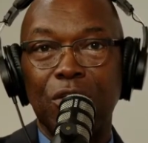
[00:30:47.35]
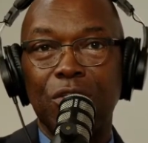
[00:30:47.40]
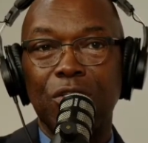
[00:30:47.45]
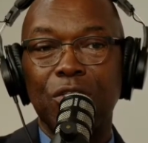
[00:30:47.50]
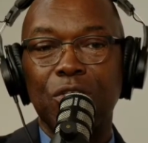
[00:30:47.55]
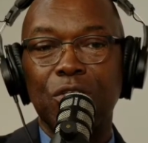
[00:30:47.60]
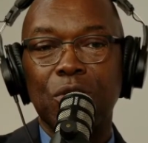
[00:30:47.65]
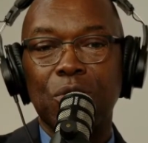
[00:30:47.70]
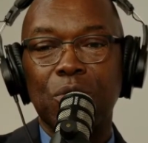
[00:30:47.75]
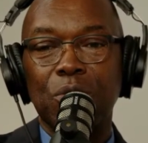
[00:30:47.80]

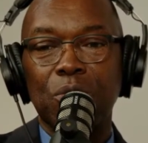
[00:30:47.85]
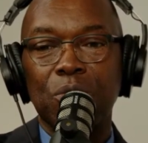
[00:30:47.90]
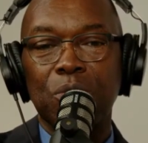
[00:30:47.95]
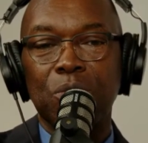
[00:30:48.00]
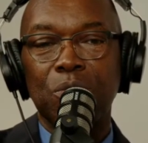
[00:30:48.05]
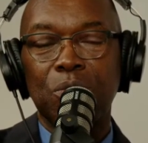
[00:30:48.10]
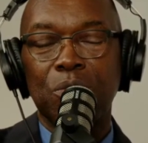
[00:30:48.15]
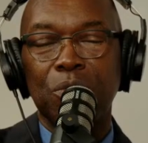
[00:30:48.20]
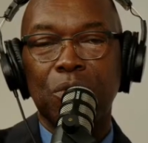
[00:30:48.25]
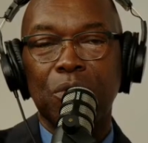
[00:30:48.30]

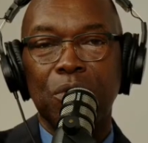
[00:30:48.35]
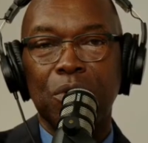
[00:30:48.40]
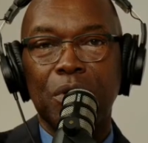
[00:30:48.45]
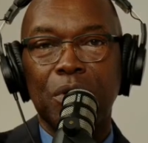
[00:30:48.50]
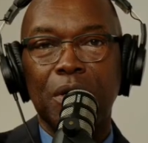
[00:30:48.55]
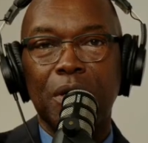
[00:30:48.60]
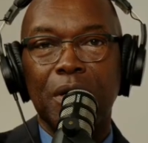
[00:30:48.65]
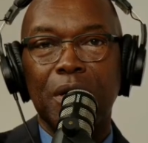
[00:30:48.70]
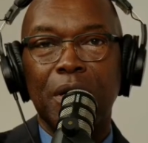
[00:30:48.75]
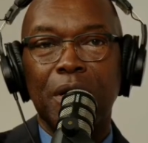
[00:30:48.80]
So
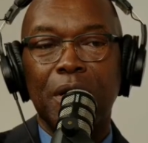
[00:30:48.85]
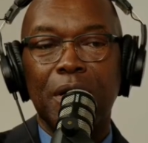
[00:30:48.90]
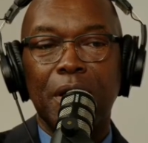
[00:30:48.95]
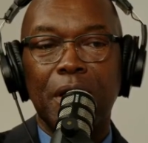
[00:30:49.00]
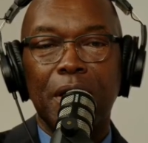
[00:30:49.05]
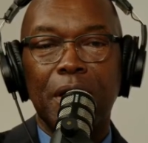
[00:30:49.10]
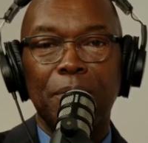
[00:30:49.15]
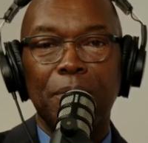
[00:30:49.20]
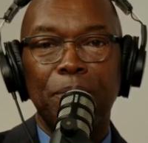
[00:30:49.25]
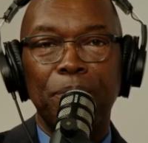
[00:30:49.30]

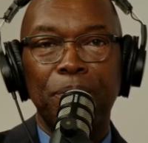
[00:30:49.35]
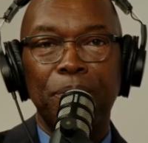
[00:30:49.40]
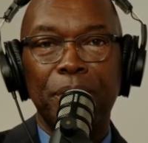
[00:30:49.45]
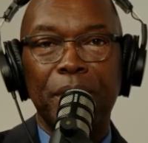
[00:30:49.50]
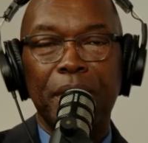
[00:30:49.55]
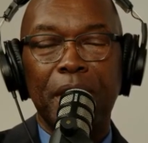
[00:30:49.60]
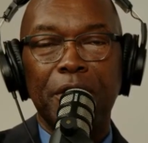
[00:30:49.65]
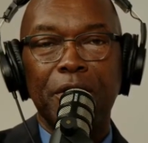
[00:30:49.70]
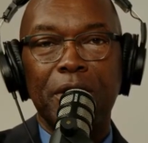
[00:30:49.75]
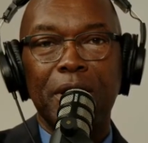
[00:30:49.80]

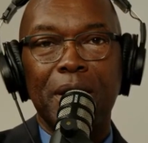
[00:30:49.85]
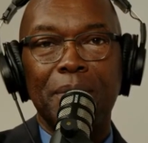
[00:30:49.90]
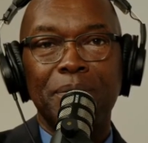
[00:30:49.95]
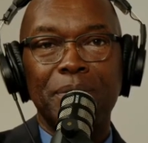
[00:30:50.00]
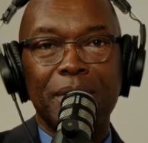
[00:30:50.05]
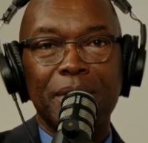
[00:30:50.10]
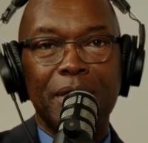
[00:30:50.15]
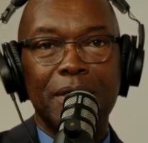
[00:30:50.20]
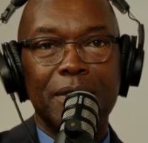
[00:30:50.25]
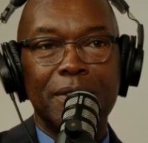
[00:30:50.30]
get your
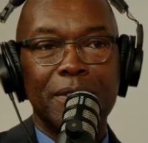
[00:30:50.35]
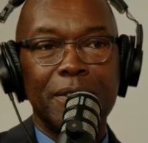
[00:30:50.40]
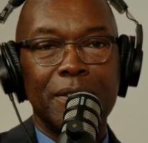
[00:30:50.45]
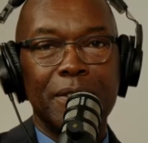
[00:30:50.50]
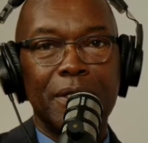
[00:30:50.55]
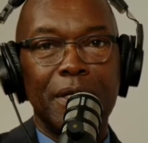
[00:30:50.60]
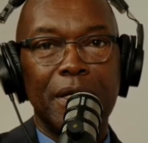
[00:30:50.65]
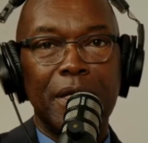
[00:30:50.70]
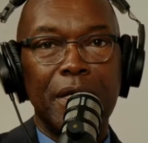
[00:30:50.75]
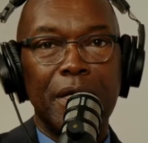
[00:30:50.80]
labs
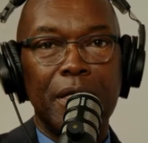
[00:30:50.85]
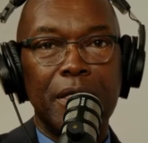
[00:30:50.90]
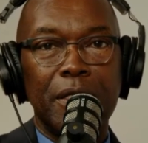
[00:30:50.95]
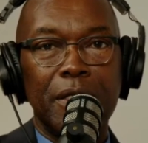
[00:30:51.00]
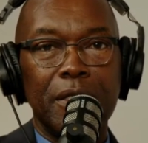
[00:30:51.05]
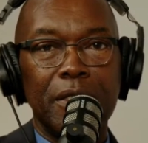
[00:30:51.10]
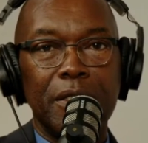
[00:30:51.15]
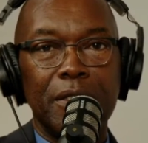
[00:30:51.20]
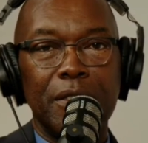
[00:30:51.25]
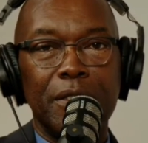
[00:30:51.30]
together
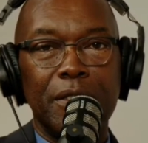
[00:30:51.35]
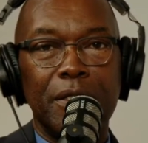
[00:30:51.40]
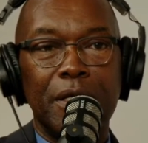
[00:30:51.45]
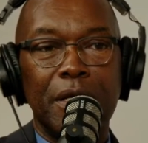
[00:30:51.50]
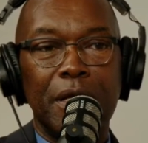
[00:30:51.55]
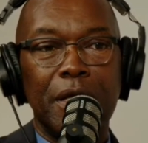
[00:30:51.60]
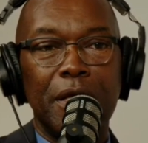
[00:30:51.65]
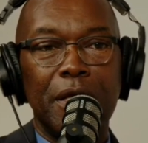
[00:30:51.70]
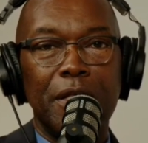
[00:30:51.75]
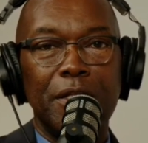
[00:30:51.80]

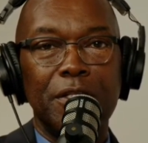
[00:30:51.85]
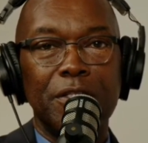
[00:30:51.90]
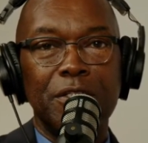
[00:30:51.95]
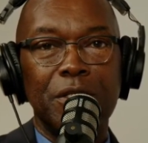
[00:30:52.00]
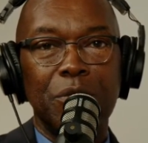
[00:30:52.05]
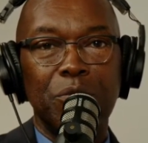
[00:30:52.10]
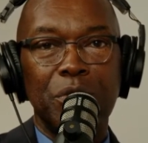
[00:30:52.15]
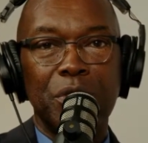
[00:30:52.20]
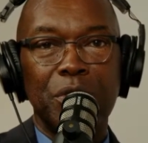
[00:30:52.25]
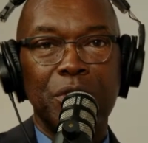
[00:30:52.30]
and
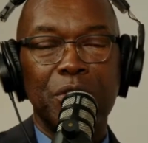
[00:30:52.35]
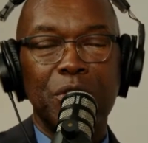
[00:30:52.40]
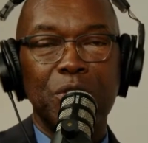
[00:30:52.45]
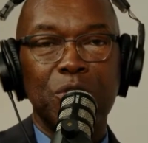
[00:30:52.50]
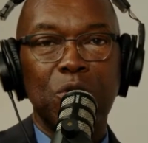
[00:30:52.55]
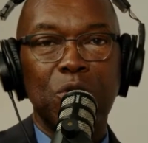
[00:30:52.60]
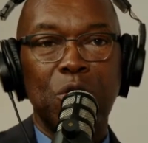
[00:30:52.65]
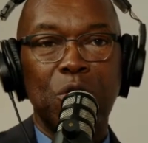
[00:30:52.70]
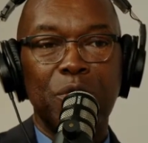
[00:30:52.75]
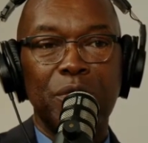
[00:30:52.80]
sit with us and
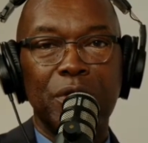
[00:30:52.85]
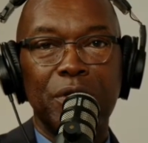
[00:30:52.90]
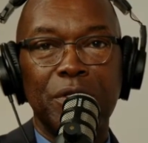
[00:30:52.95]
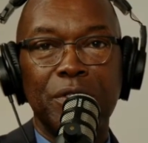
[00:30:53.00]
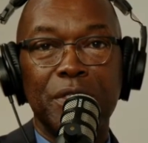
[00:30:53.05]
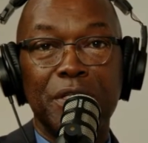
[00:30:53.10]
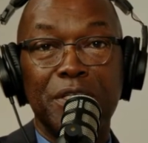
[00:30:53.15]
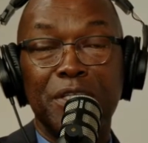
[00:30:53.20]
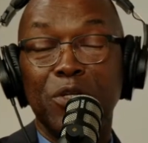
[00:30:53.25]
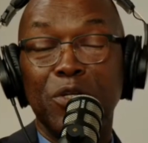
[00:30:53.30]
talk with
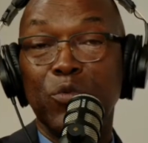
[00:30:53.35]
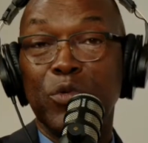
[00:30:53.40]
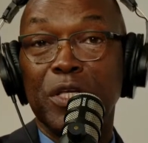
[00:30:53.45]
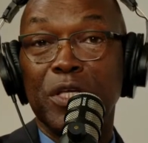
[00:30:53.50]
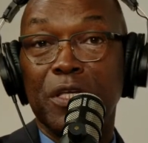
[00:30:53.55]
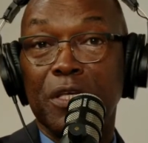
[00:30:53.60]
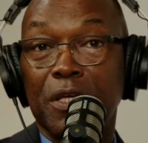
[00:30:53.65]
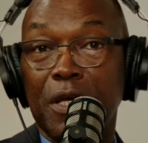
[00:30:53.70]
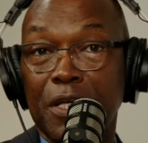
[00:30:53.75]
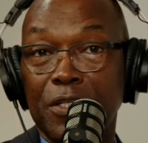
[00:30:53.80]
us. And then
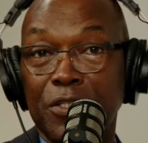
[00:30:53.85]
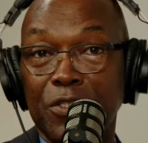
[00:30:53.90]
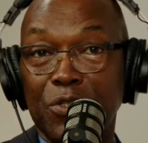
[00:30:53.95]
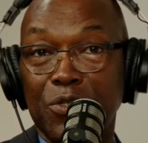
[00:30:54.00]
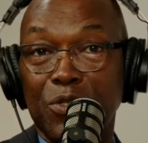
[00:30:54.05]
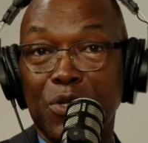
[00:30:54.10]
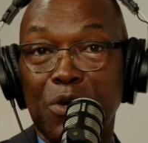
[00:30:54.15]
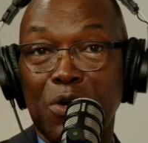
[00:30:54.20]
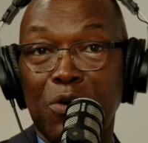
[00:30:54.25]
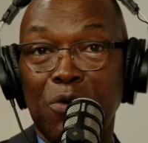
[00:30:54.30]
we, as
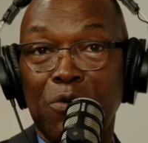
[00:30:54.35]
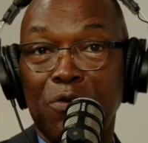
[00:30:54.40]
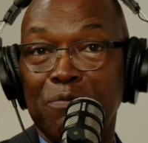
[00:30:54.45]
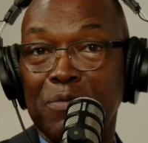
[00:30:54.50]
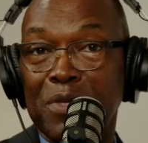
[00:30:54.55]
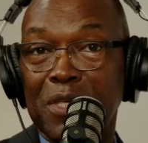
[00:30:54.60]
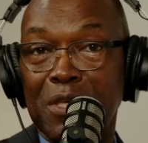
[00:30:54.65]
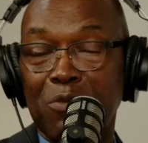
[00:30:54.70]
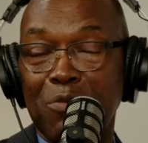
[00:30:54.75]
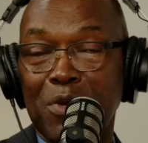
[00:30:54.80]
you
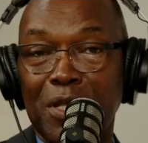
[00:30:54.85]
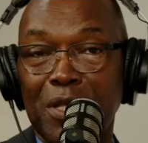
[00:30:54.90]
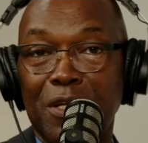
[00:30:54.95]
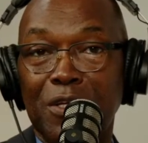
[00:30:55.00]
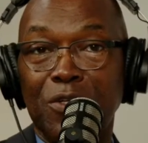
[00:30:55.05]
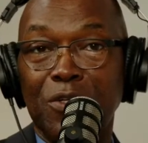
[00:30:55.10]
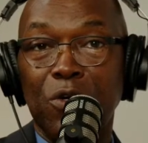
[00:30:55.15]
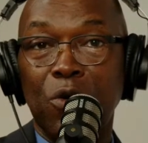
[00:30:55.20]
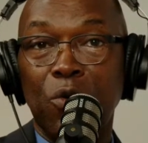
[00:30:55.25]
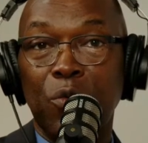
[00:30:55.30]
may
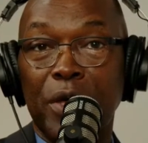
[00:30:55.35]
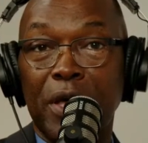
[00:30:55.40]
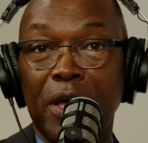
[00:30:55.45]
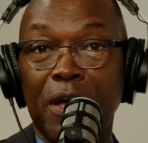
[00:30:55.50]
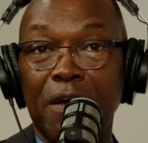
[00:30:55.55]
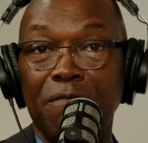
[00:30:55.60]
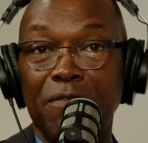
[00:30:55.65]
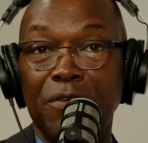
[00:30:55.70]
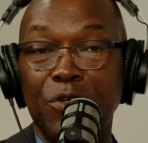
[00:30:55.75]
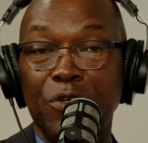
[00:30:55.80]
not know, we
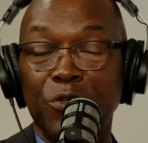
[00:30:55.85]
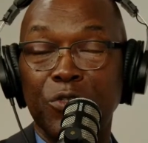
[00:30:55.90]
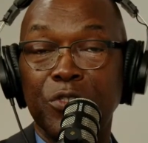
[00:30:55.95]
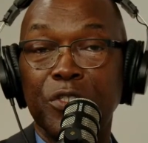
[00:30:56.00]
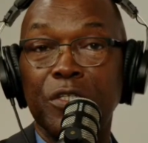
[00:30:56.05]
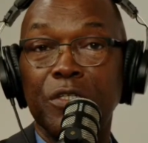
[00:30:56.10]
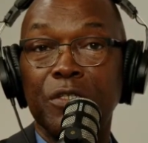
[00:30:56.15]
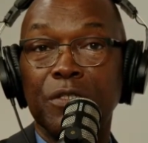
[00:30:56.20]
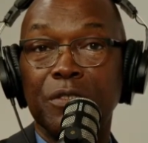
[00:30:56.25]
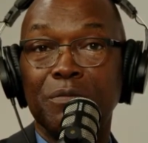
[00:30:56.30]
have
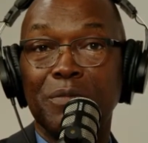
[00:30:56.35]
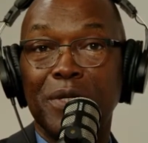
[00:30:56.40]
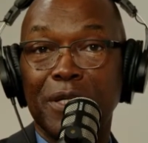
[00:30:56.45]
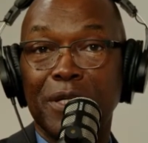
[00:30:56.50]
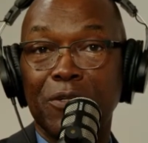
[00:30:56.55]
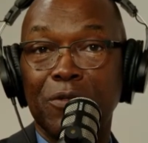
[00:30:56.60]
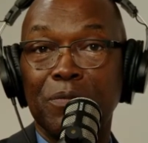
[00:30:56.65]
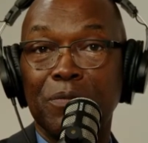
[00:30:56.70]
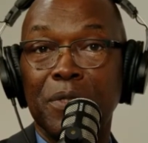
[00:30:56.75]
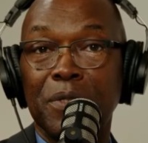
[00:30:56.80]
nurses,
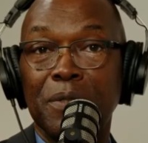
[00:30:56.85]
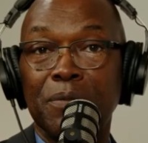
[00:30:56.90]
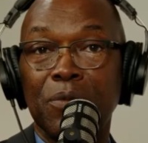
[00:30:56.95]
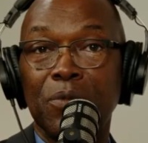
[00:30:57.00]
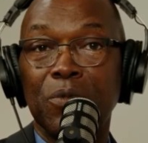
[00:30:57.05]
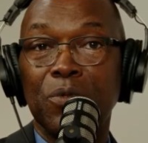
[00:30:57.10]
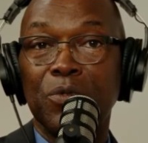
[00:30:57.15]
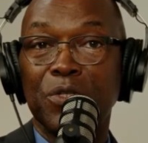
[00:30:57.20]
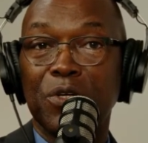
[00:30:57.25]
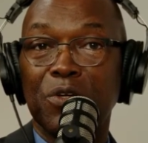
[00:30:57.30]
medical people
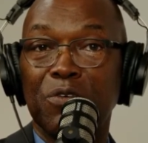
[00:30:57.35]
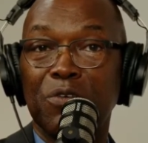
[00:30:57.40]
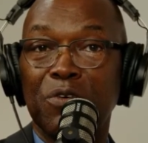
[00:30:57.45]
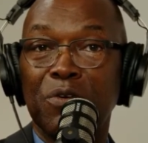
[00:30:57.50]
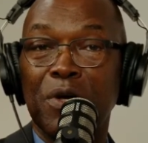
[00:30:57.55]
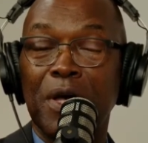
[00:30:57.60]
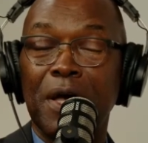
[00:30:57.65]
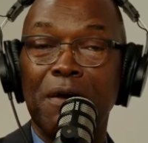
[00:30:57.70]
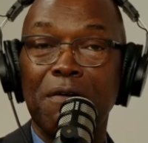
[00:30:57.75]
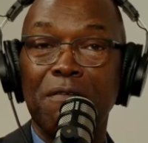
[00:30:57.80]
who's going to
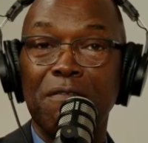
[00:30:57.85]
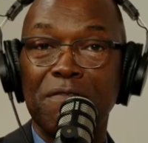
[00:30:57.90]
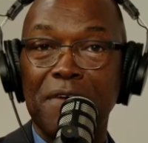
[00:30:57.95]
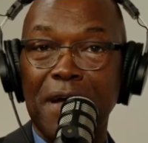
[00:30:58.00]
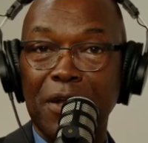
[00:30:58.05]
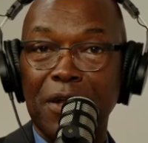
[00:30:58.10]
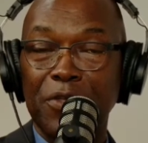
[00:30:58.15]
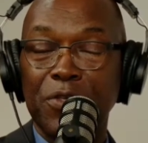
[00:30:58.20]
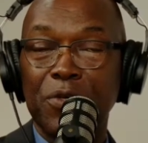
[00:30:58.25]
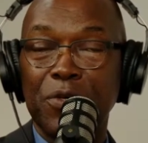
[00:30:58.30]

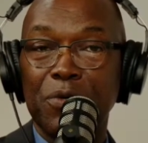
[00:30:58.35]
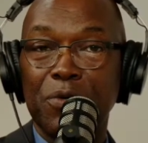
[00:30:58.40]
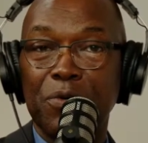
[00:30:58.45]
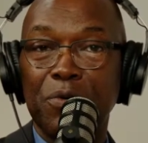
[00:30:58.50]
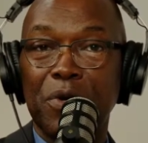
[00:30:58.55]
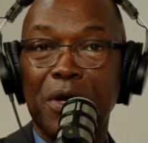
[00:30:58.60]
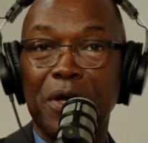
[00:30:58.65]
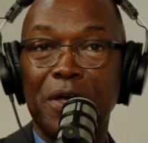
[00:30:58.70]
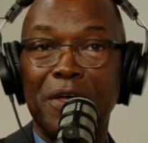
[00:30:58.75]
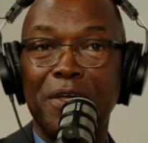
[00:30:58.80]
follow
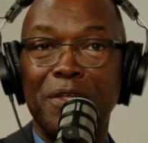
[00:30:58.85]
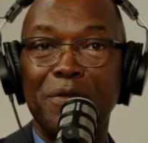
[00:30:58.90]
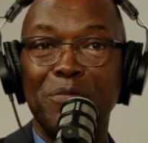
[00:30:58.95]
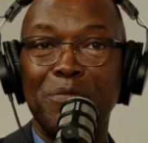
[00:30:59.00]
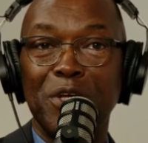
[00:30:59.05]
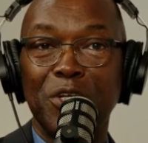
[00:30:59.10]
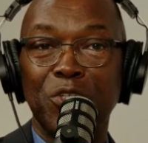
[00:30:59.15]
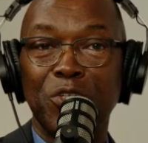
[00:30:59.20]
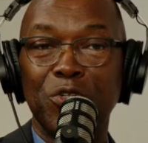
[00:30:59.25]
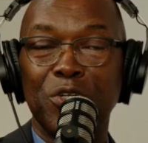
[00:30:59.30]
you and
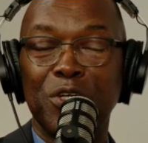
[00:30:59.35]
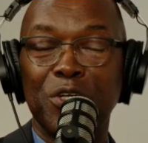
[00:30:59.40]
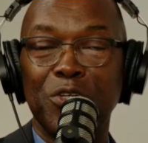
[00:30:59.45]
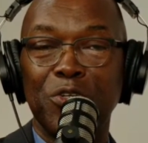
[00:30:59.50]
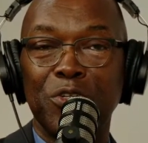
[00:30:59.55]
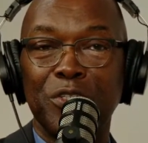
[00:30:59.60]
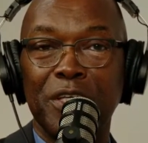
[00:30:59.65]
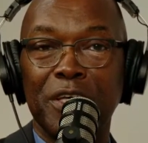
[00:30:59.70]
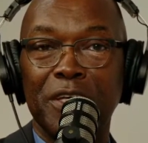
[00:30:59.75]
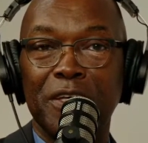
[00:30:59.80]
make sure that
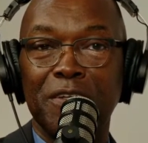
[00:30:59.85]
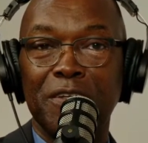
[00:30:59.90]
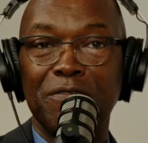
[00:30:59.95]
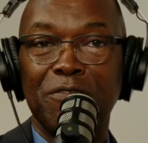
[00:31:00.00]
you're taking